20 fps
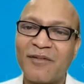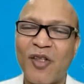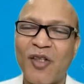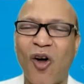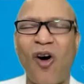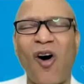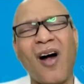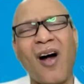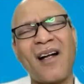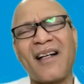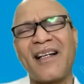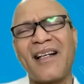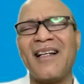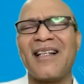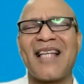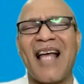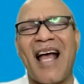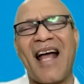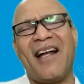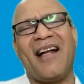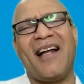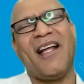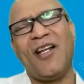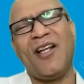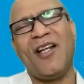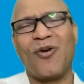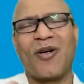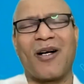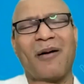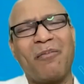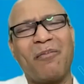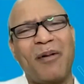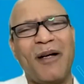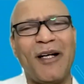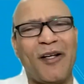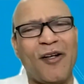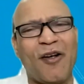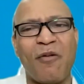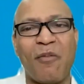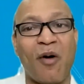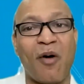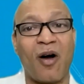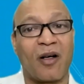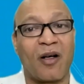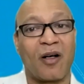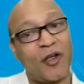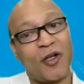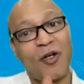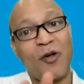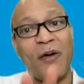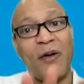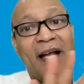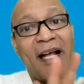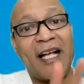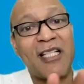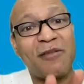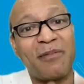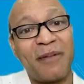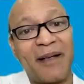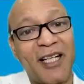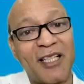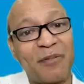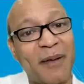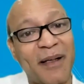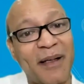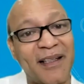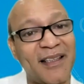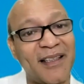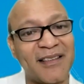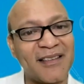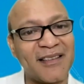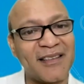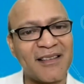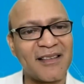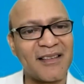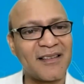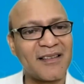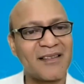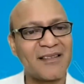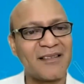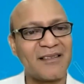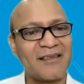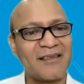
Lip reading: Or till Saturday you complete your mock, you are doing as per expectations.